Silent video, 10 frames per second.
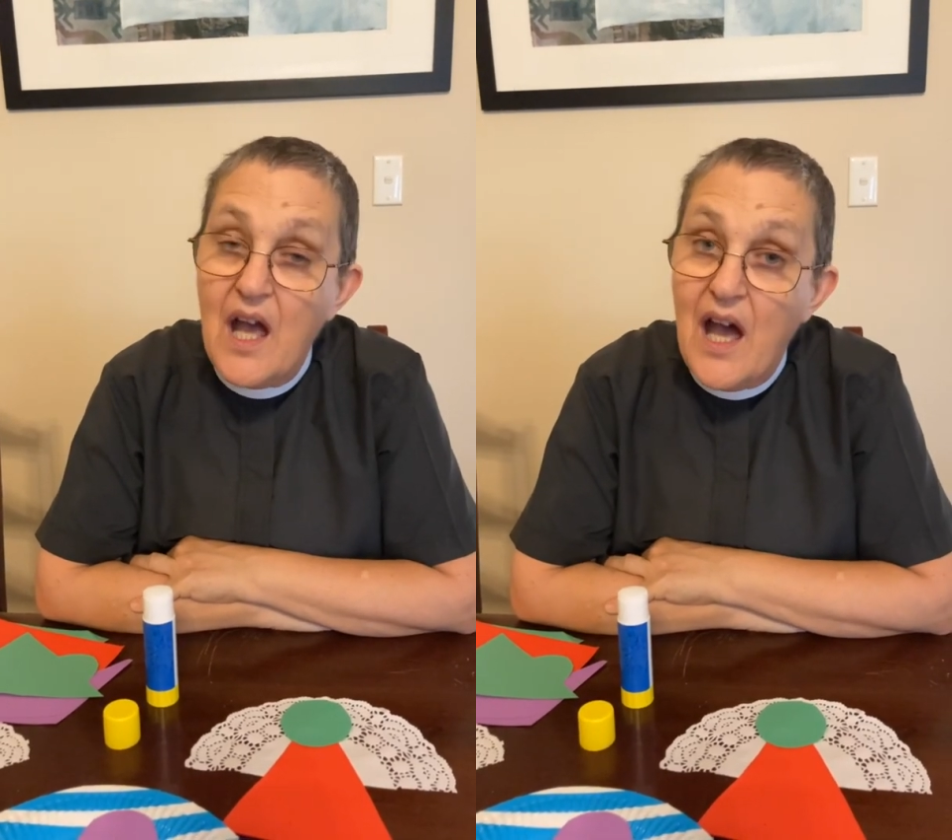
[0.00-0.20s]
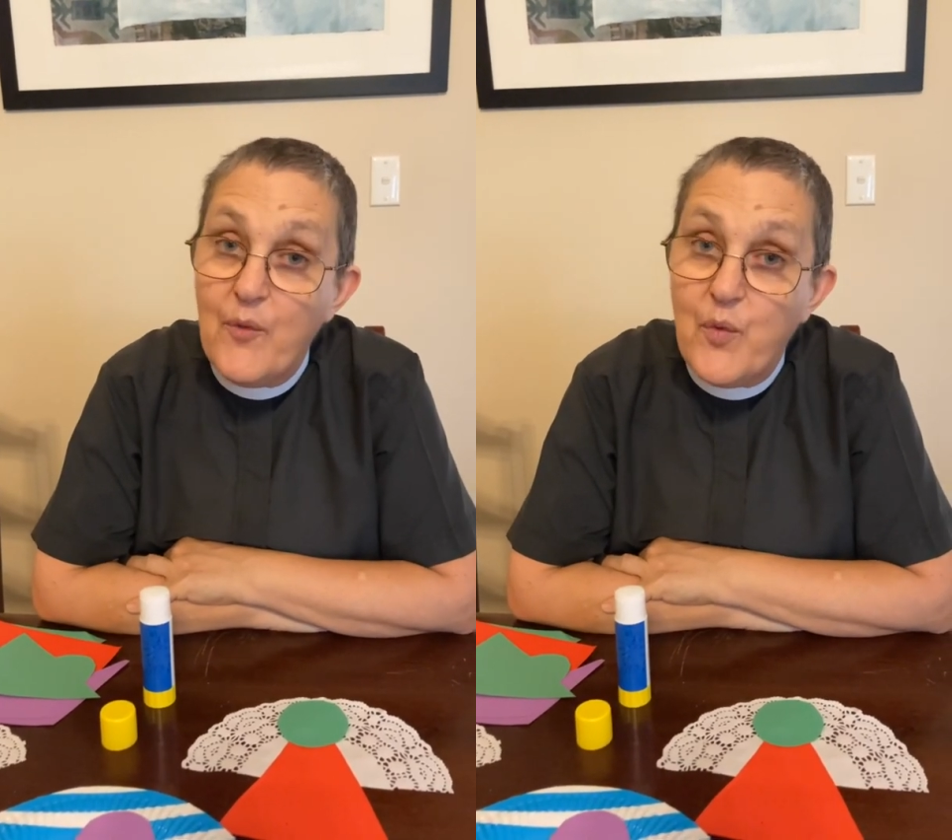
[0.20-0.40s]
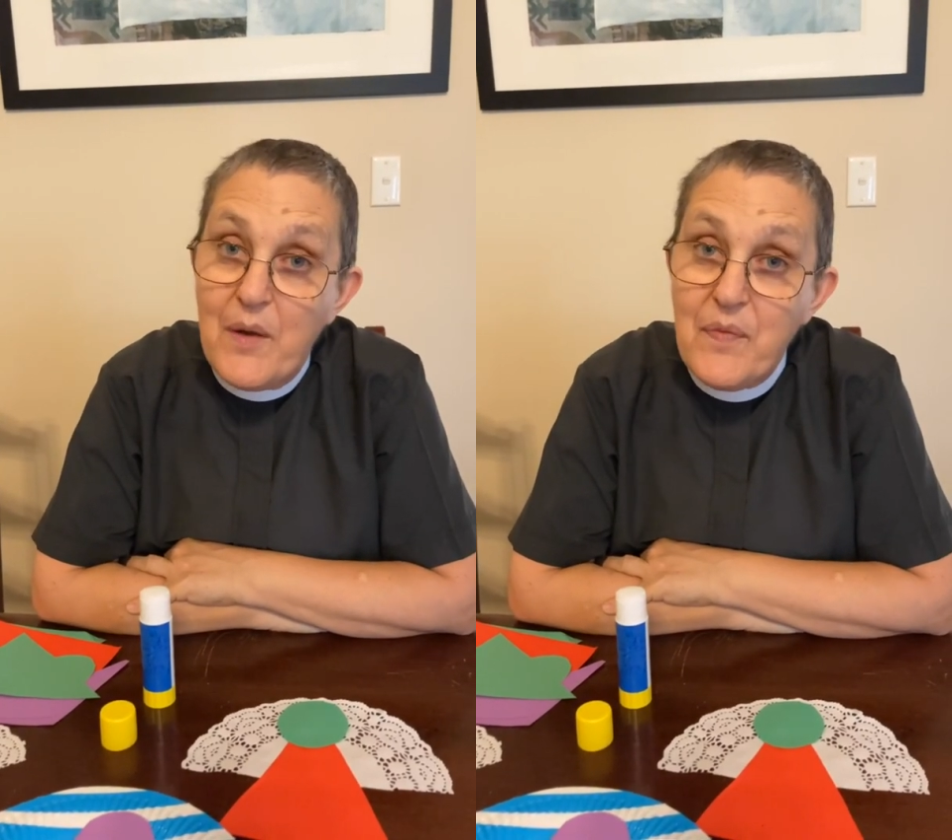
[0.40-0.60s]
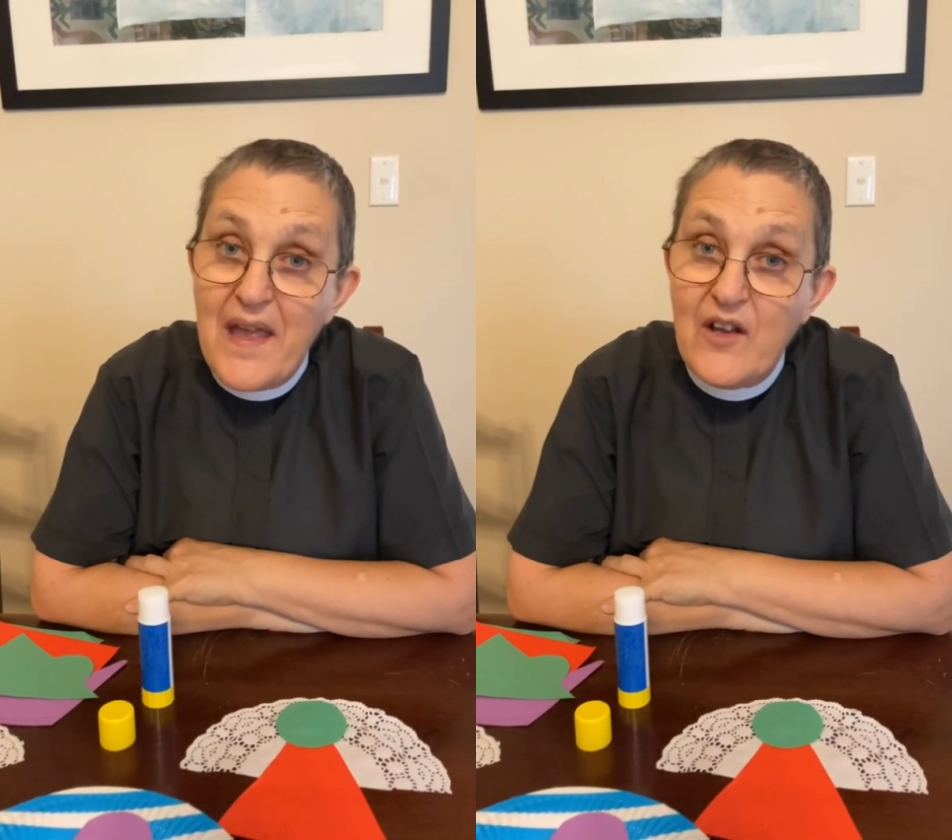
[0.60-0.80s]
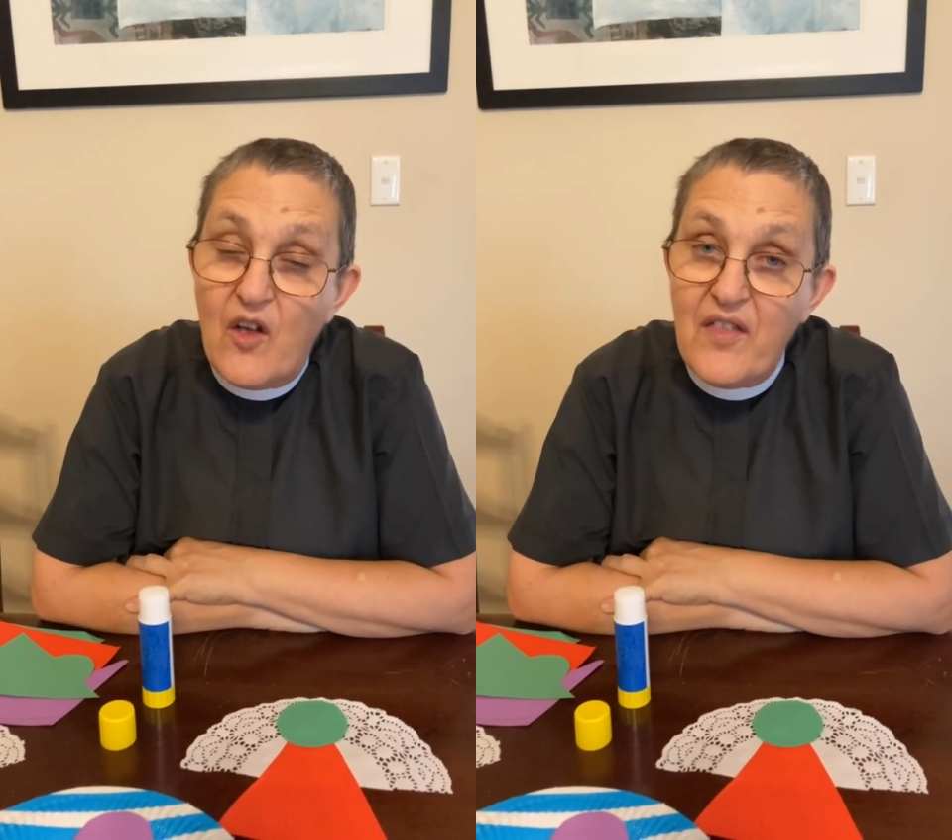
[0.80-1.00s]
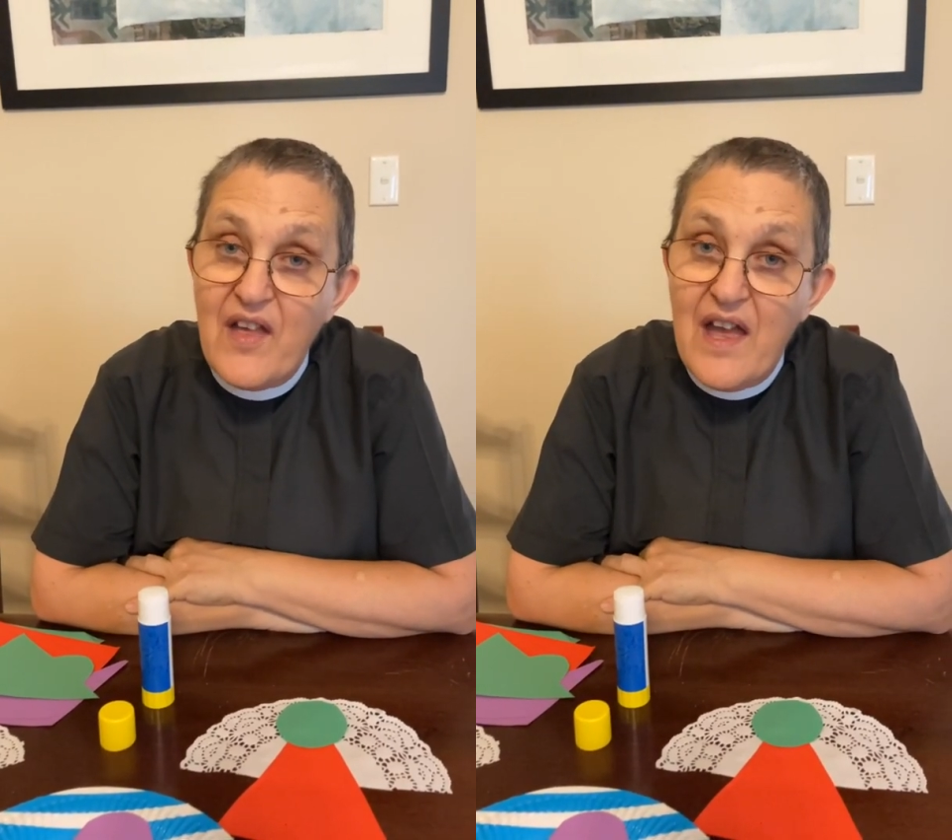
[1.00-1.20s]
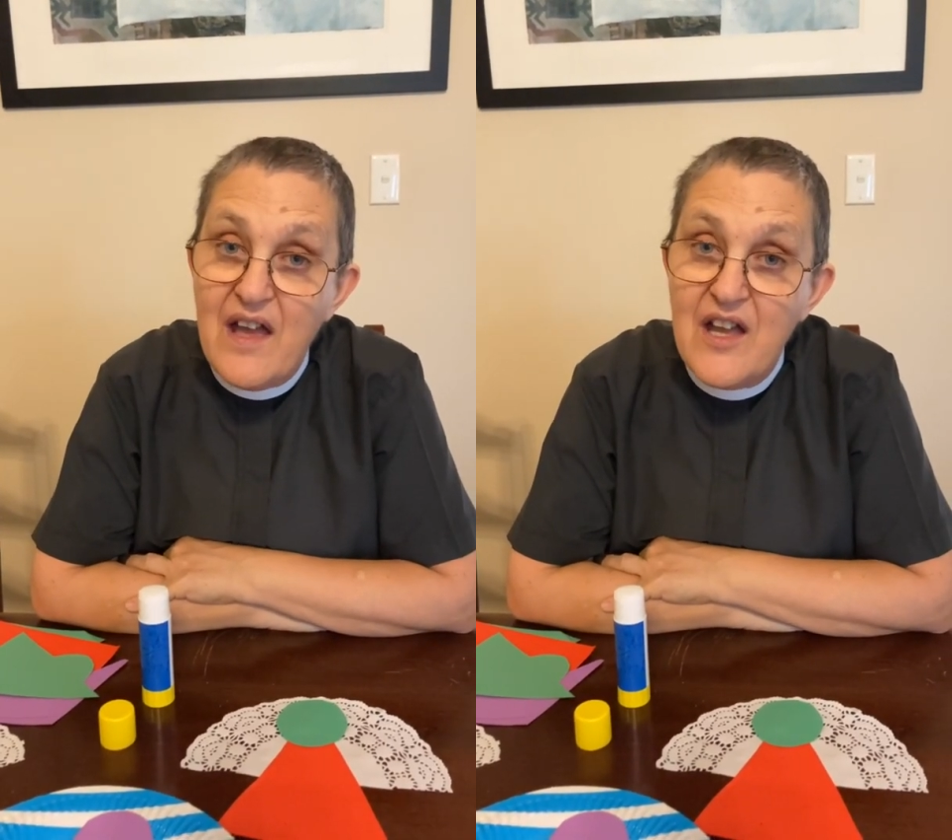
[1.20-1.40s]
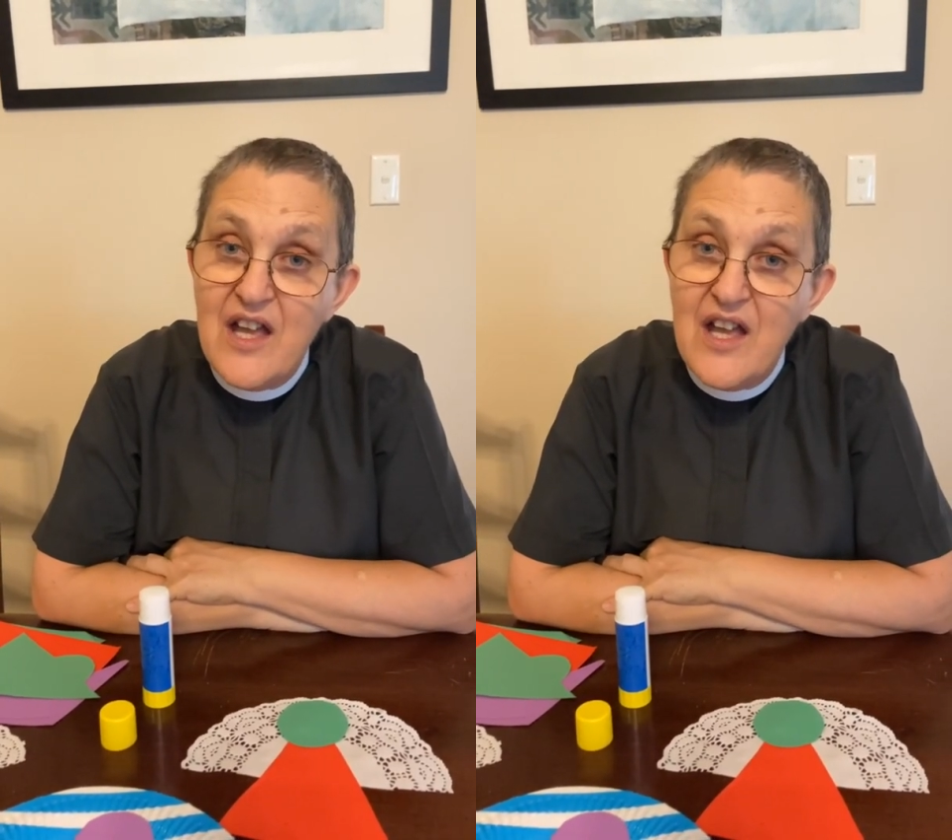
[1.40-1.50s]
And when they got there